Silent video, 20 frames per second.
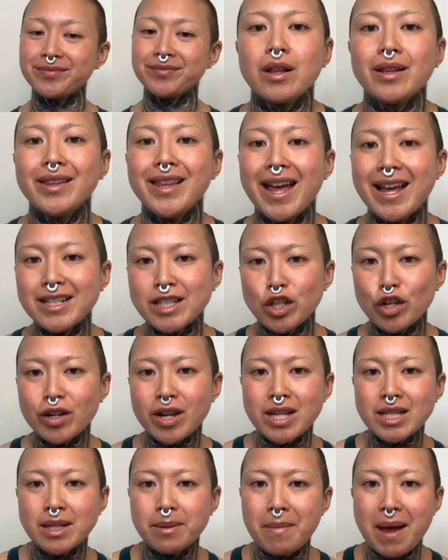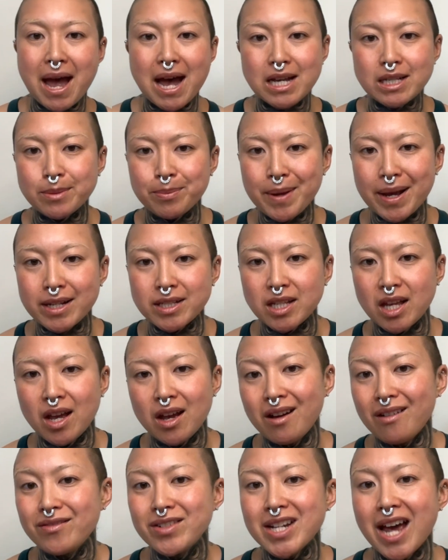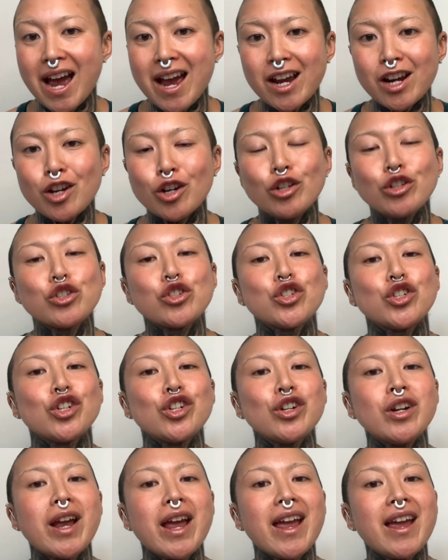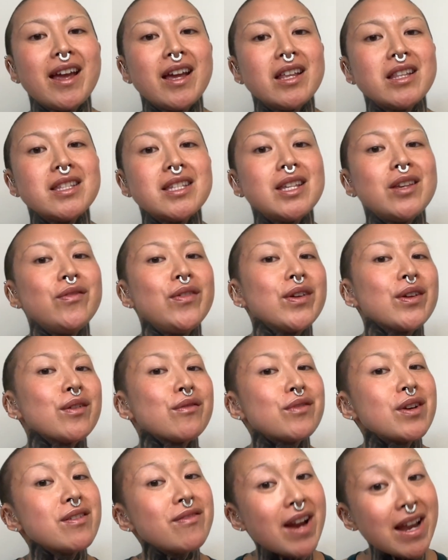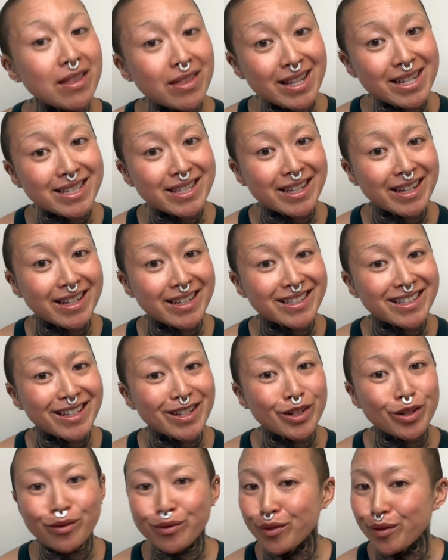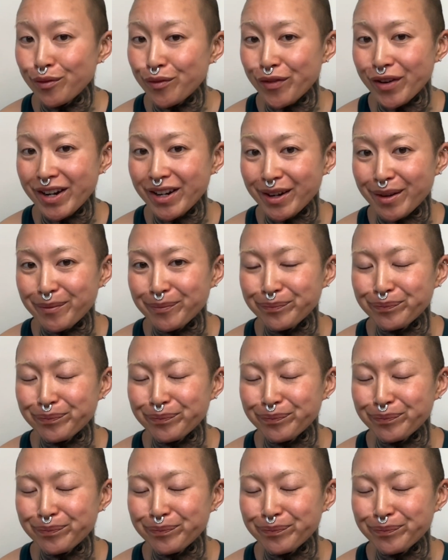Let's look at some aspects of diet culture and see if we can rewrite these things into food freedom.